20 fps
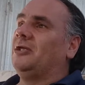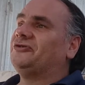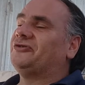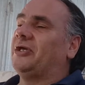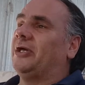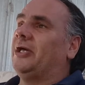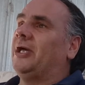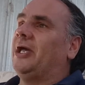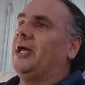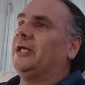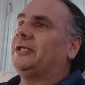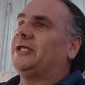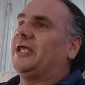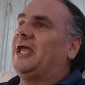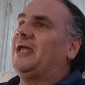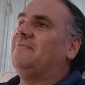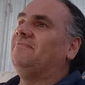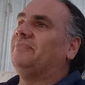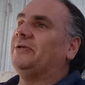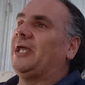so it
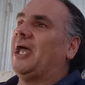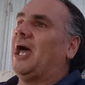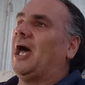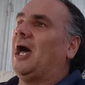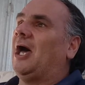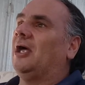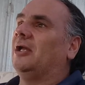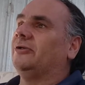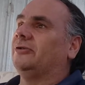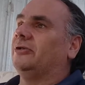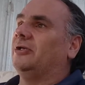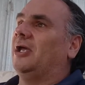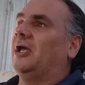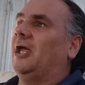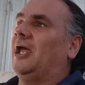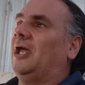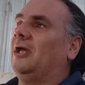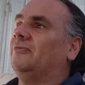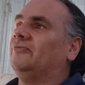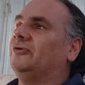can be hard
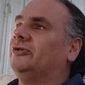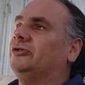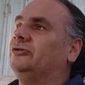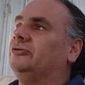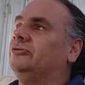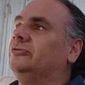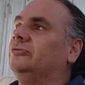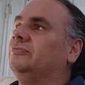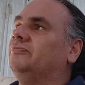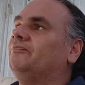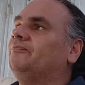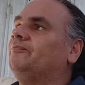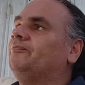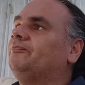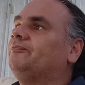having